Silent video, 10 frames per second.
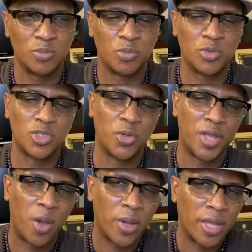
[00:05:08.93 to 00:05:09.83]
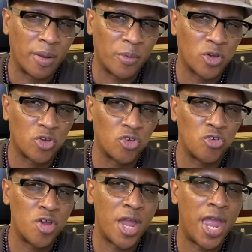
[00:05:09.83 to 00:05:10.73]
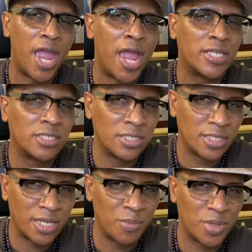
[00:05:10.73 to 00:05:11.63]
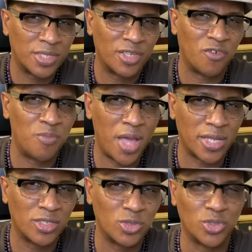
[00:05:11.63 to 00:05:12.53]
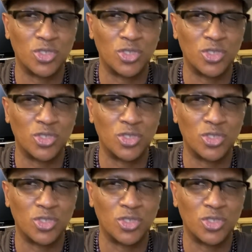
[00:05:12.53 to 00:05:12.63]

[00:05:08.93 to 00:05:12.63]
So now I got a gradually get myself back into it.